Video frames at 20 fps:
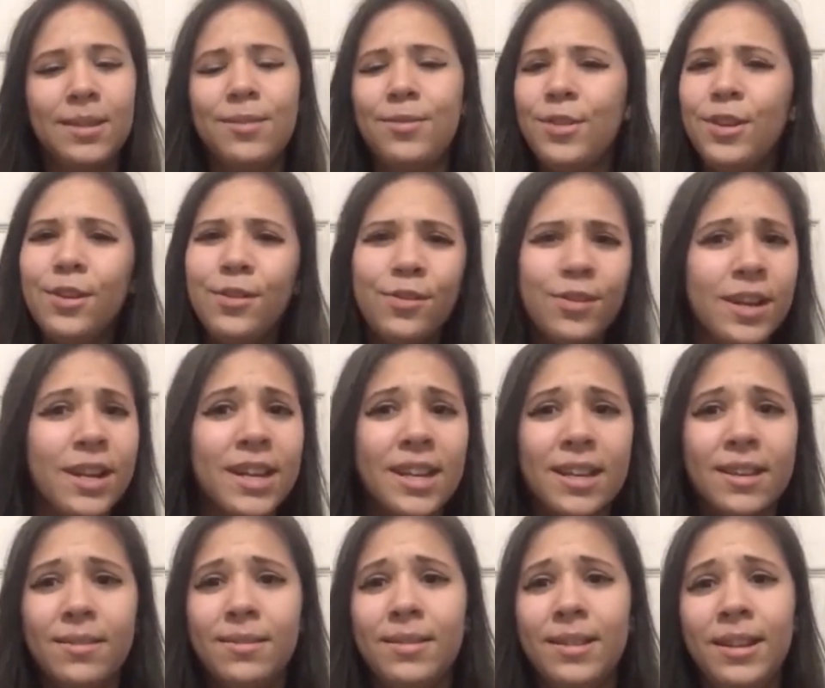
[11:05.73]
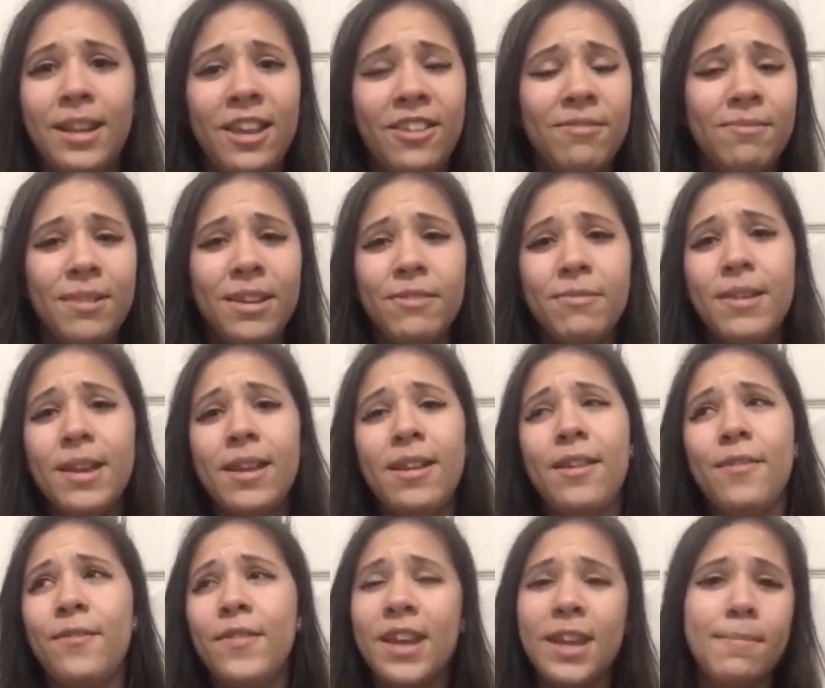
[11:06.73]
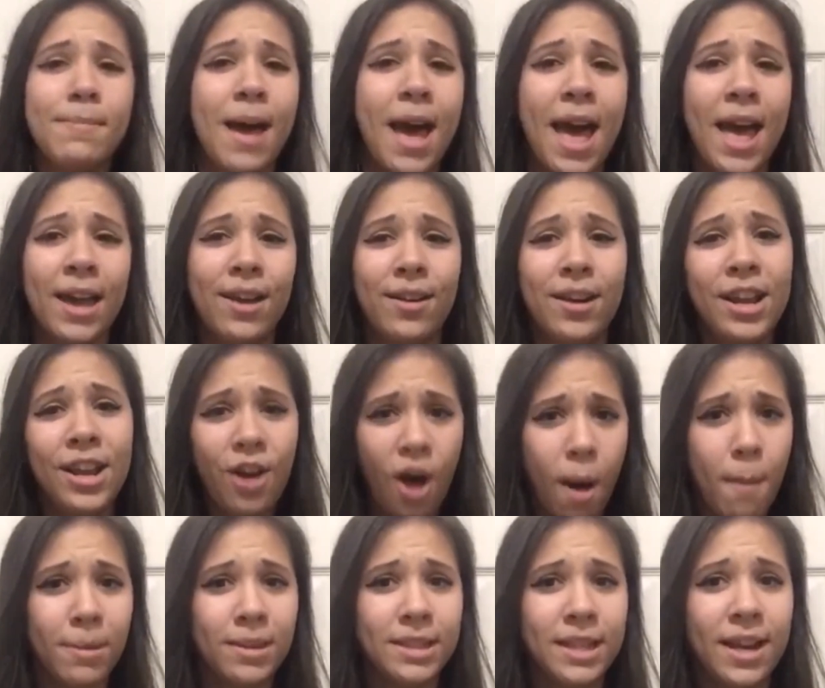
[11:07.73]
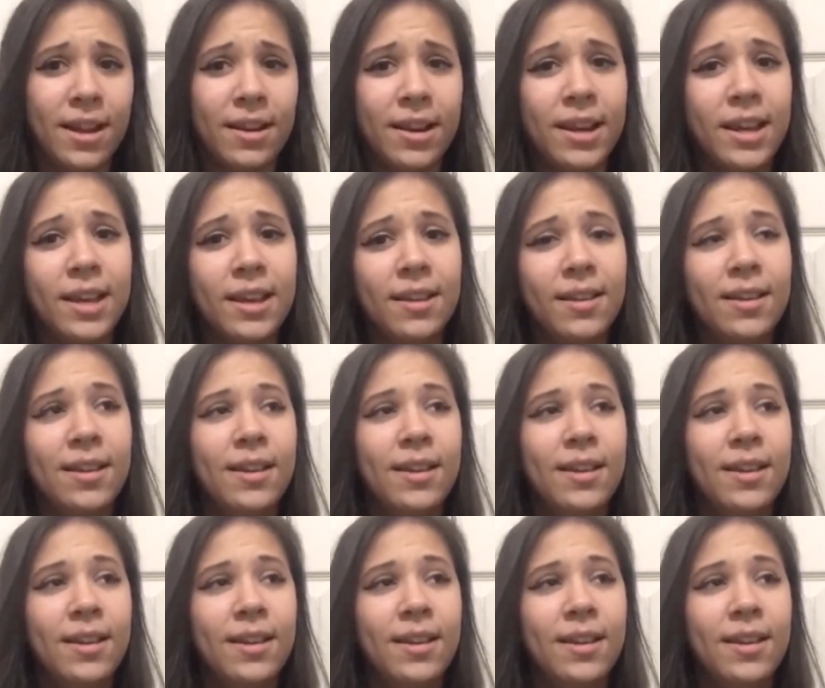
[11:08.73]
feel free to leave me any feedback or any commentary